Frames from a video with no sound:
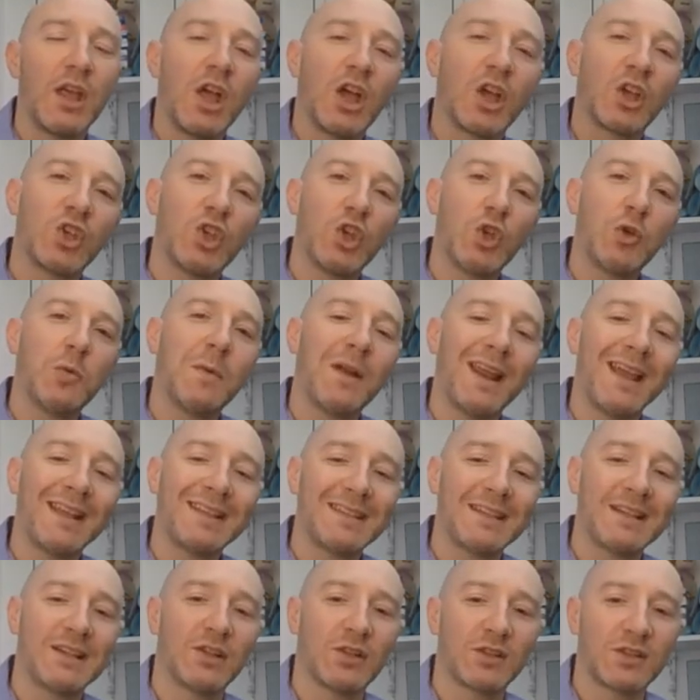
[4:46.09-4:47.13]

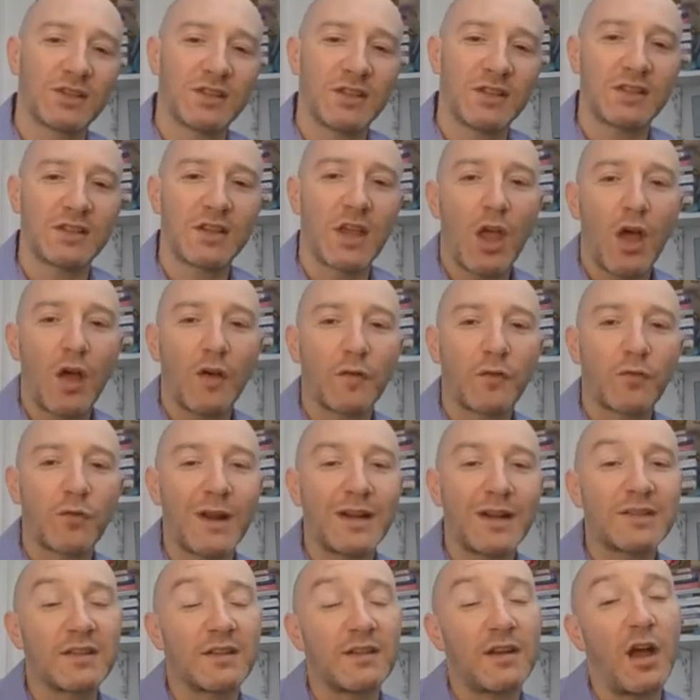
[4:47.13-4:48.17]
Accumulated losses of
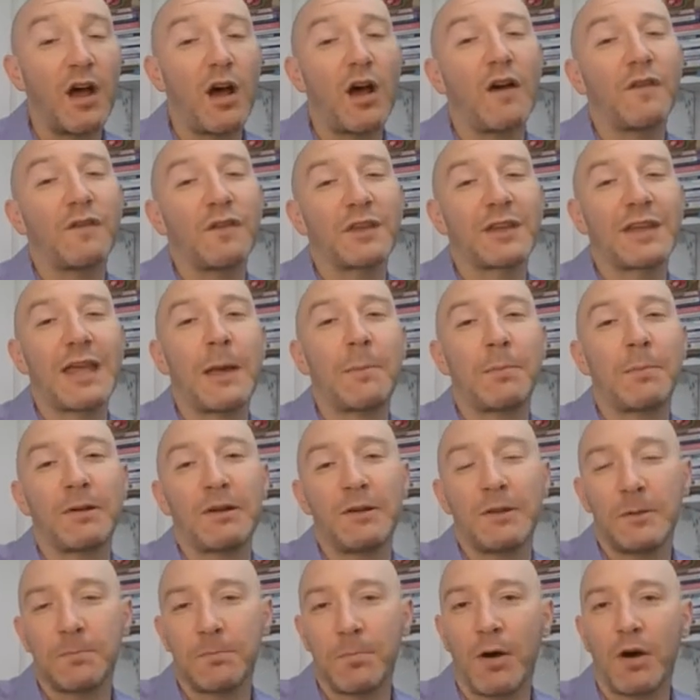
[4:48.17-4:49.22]
greater than half the capital
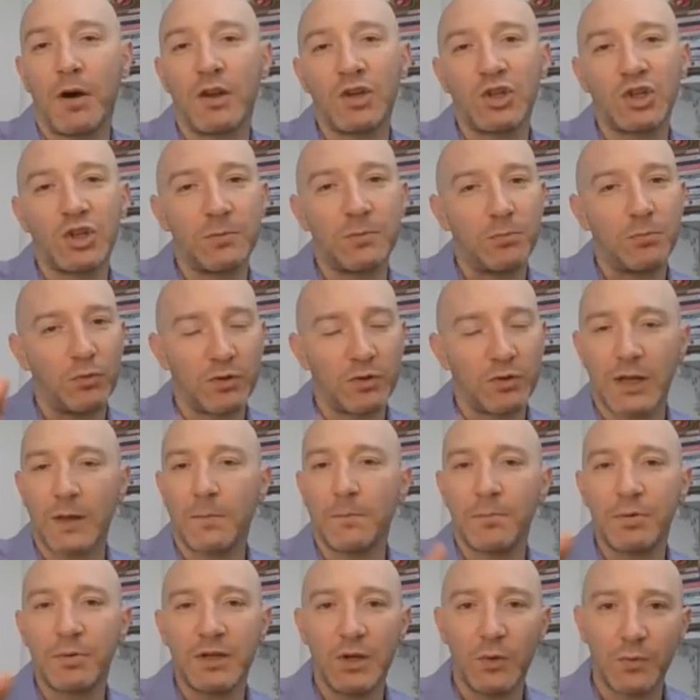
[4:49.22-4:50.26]
in the partnership or the
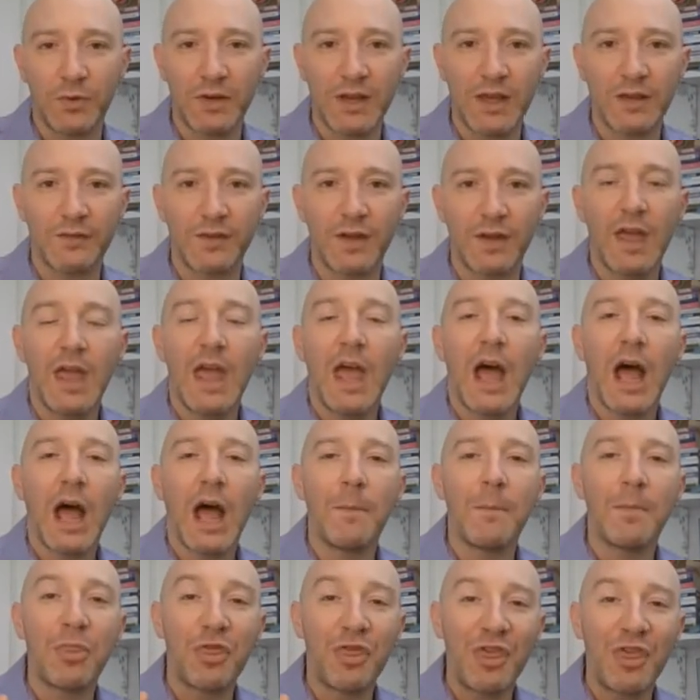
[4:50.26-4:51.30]
company or whatever,
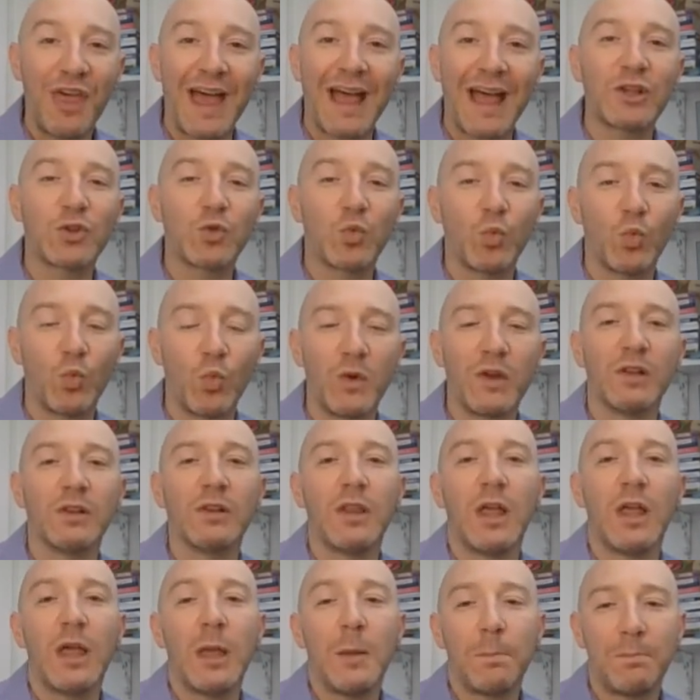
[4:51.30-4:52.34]
that
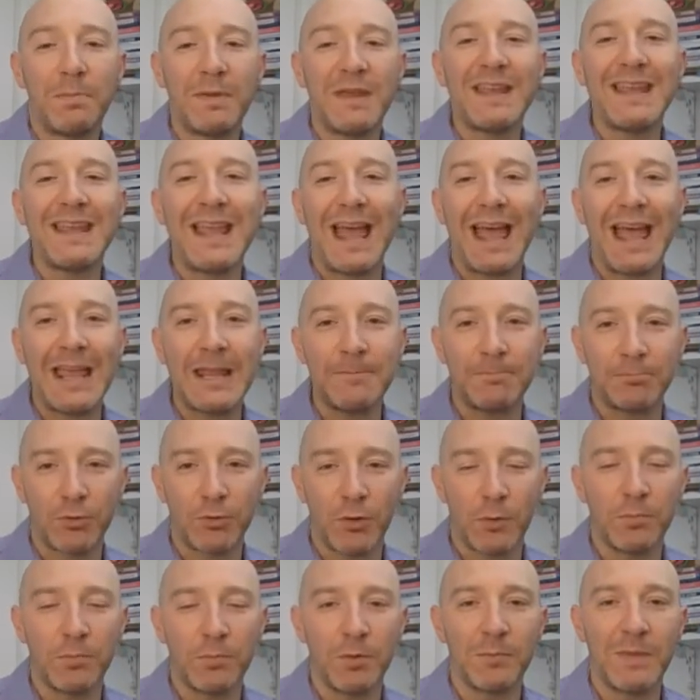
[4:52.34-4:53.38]
will be a
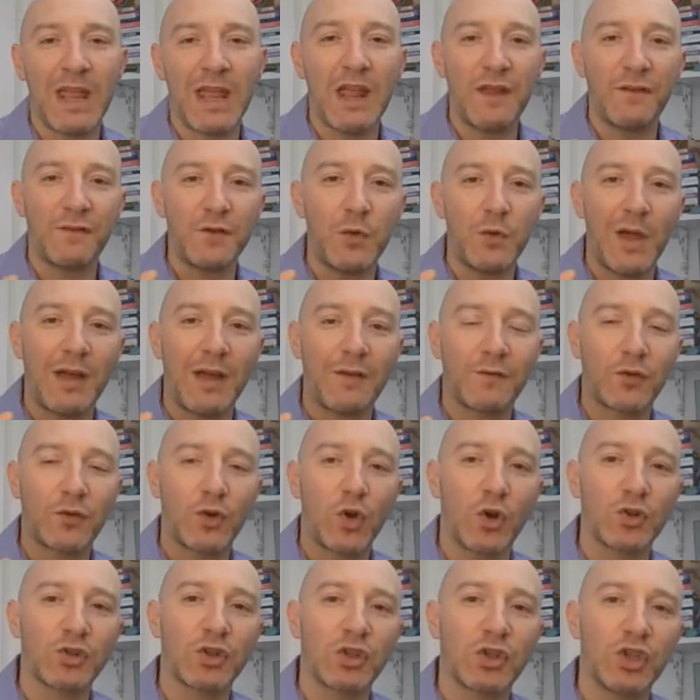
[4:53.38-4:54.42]
problem. If you have
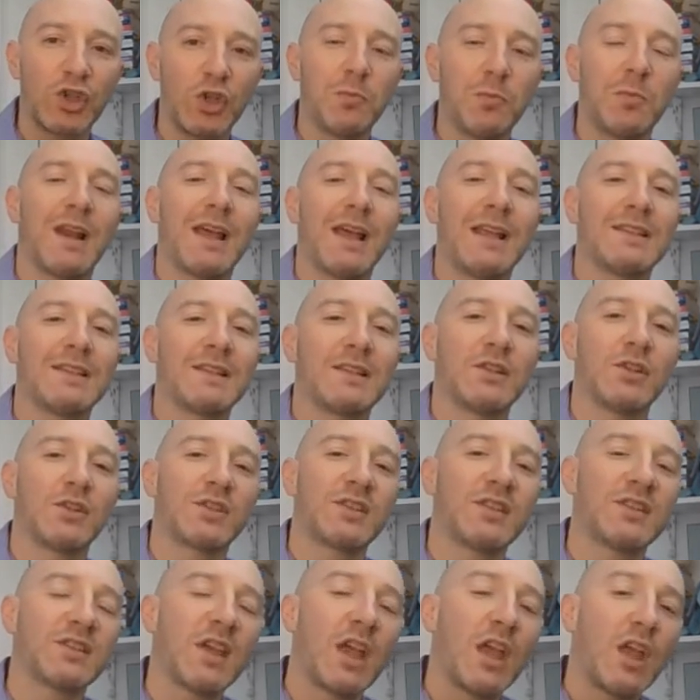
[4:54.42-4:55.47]
got accumulated
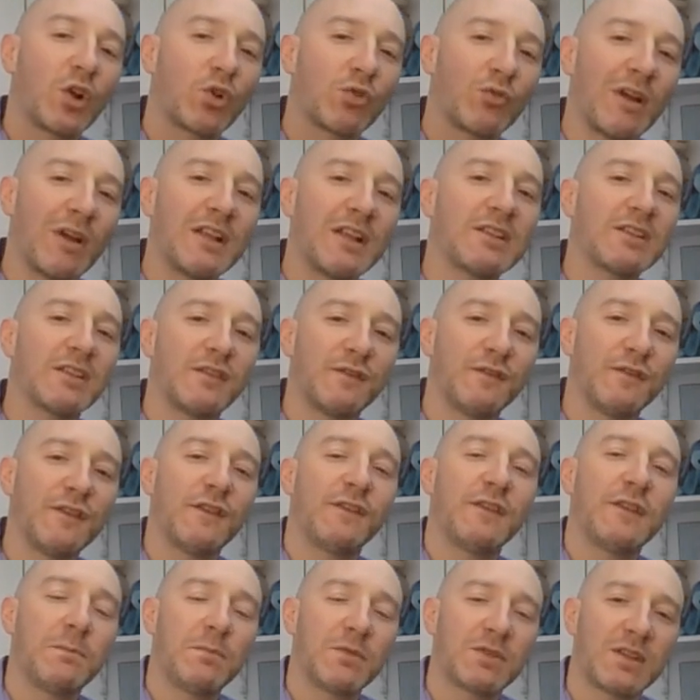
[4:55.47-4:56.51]
losses greater than
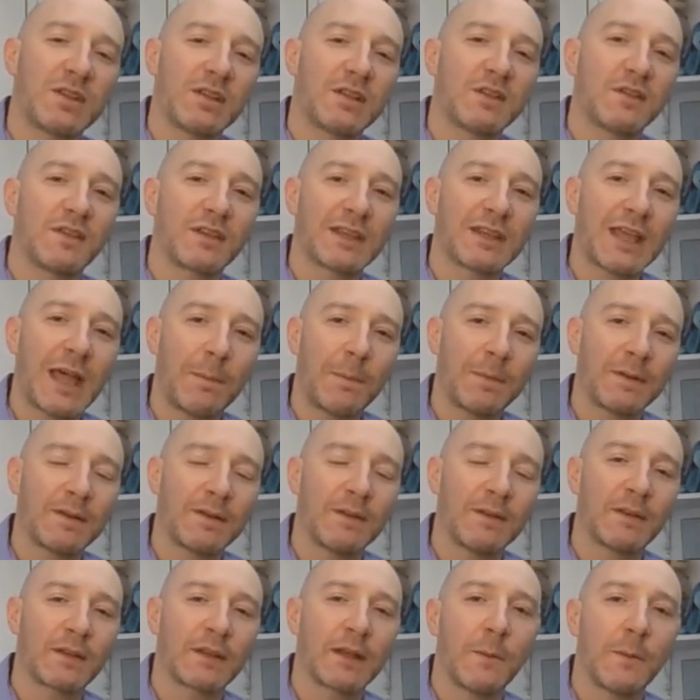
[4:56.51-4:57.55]
50% of the capital
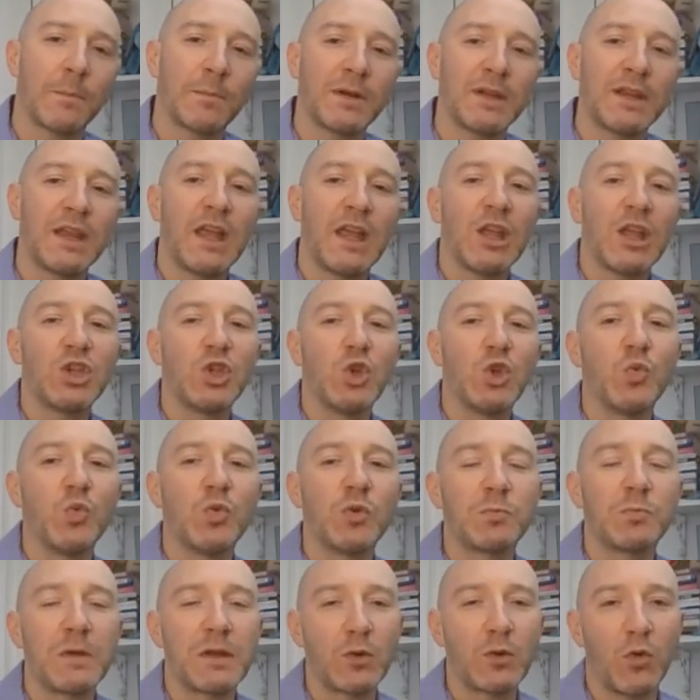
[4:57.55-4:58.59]
in the company, you
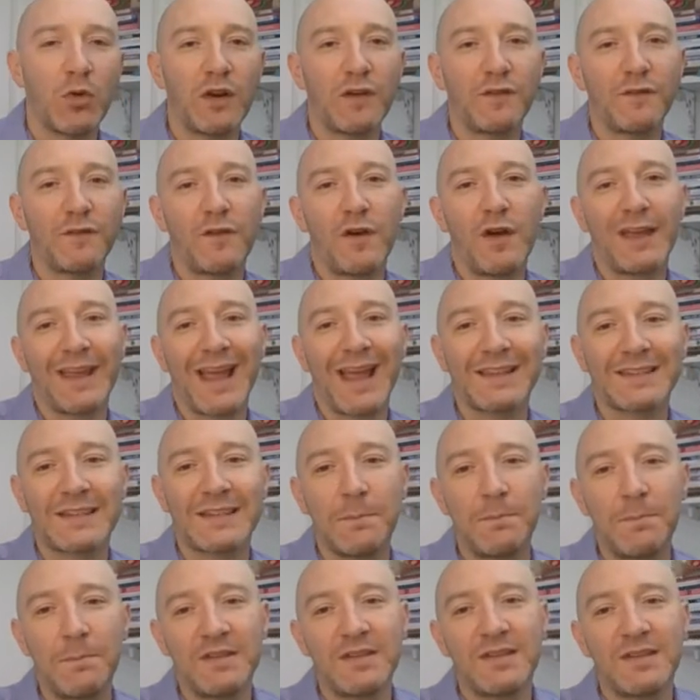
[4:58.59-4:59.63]
would be qualifying as
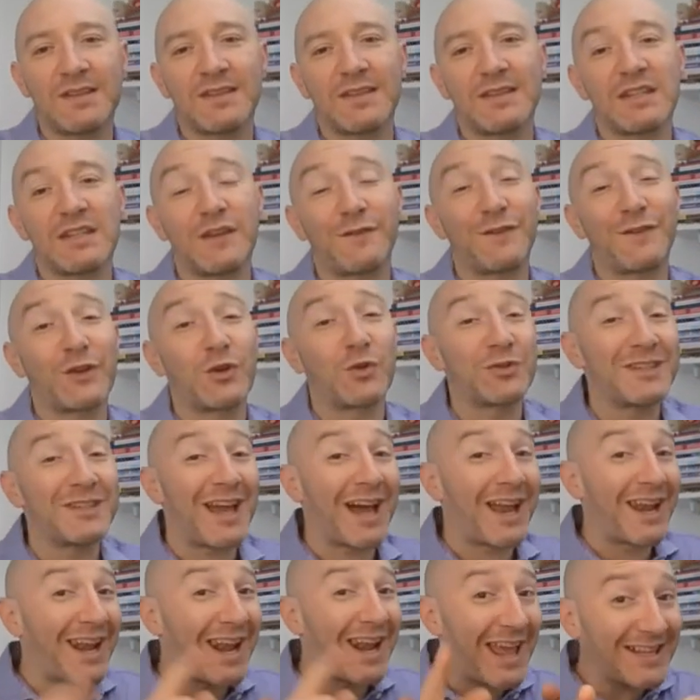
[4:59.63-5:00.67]
a business in difficulty
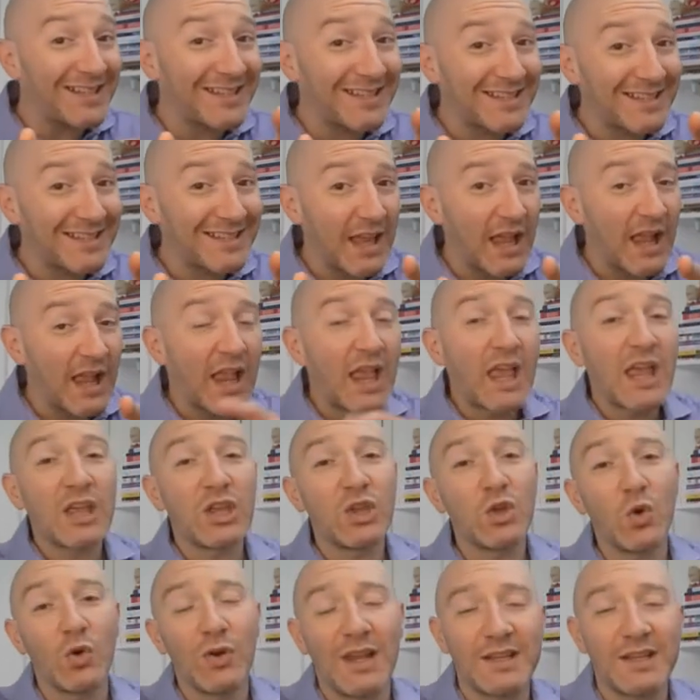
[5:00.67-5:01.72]
unless
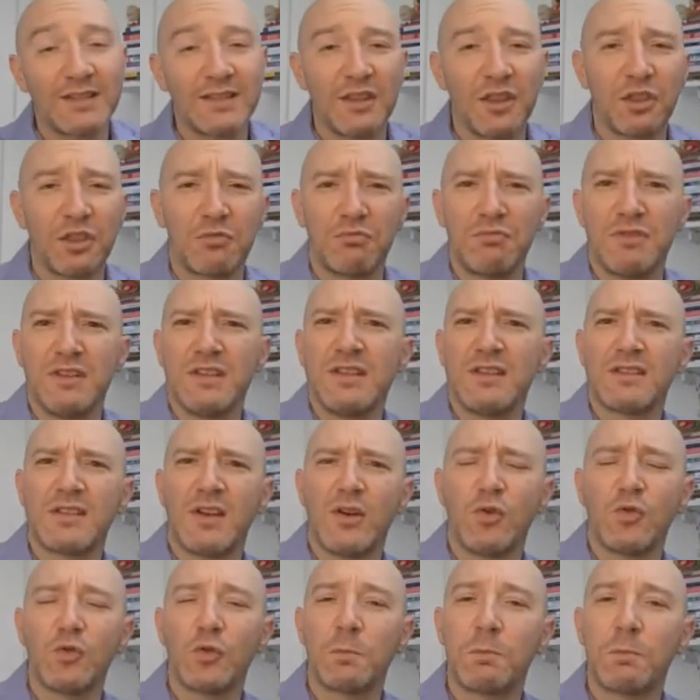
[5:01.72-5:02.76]
you're less than 3 years
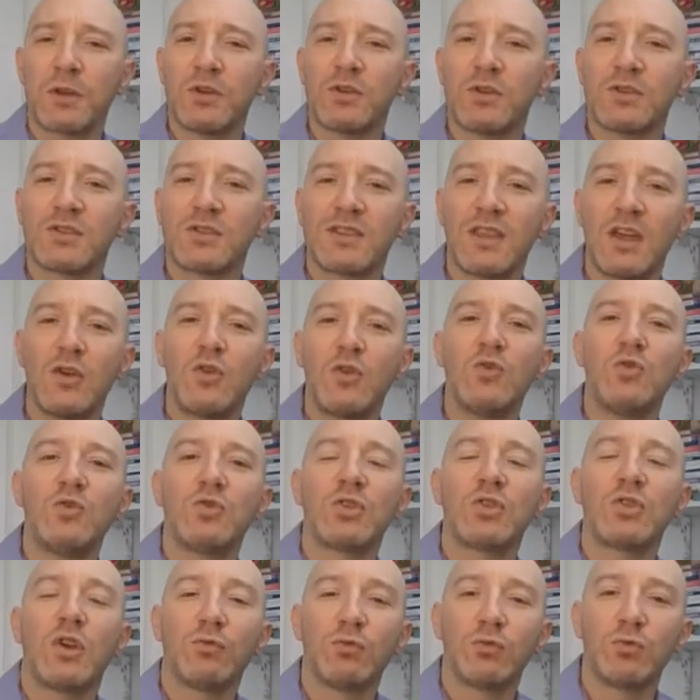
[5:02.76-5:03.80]
old, because
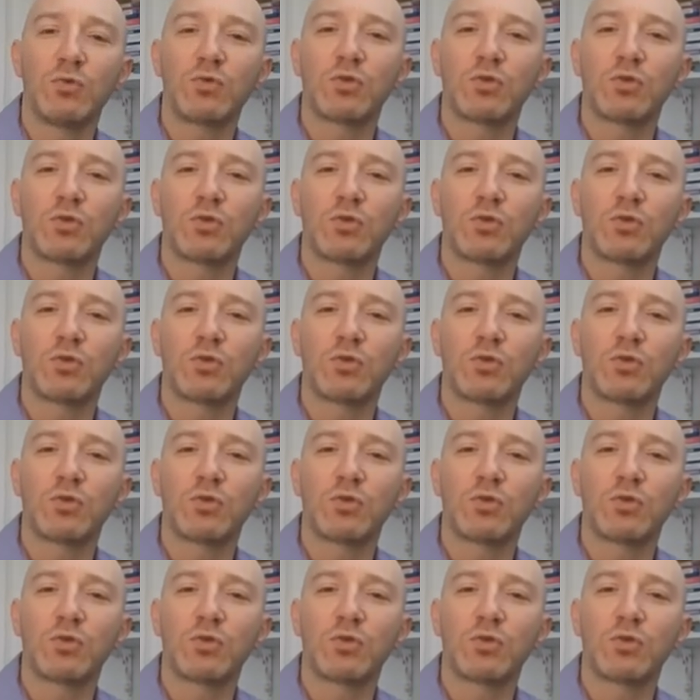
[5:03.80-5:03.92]
those rules